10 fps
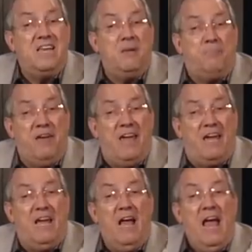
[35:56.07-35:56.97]

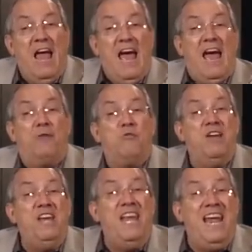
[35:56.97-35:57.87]
Jinping had
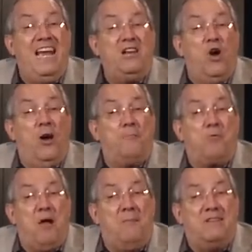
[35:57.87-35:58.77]
reneged
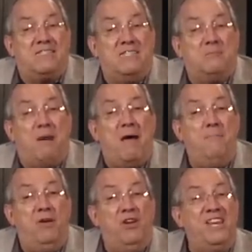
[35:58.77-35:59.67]
on promises
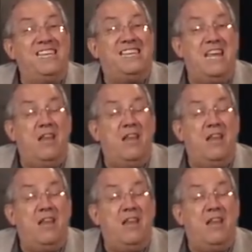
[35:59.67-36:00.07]
by building